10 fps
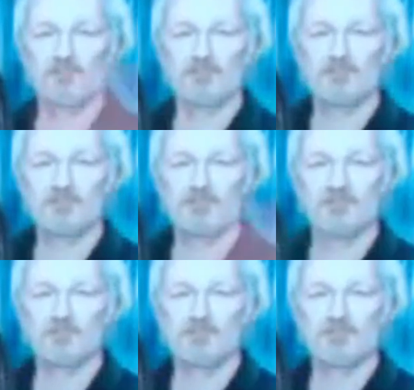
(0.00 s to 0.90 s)

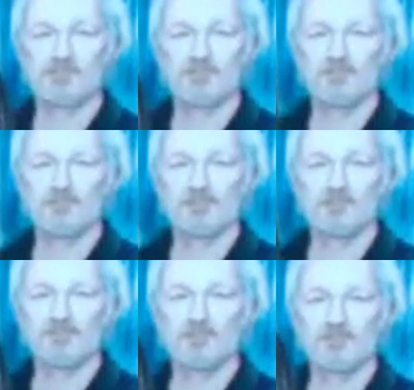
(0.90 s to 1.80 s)

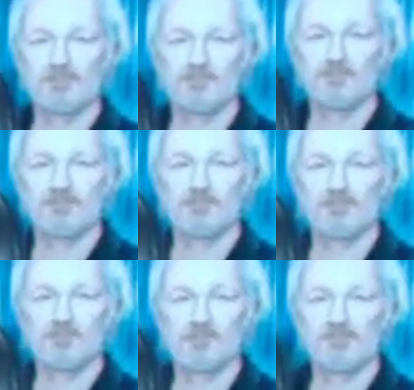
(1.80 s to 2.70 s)

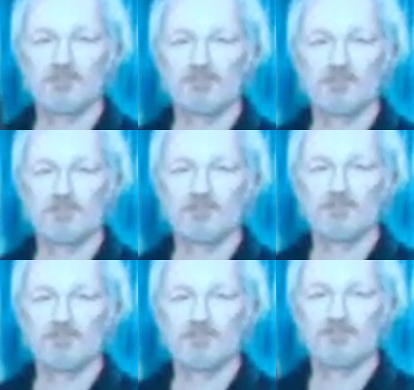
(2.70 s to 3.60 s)

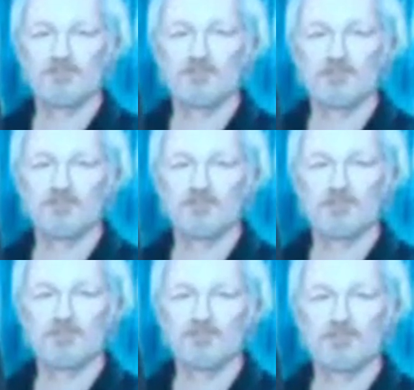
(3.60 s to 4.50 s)

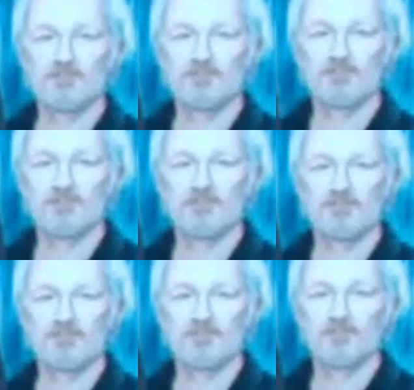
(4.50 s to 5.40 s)

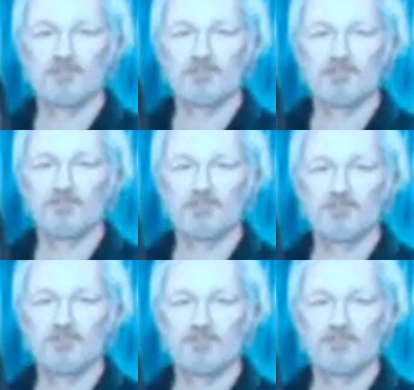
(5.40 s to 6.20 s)
This person isn't speaking.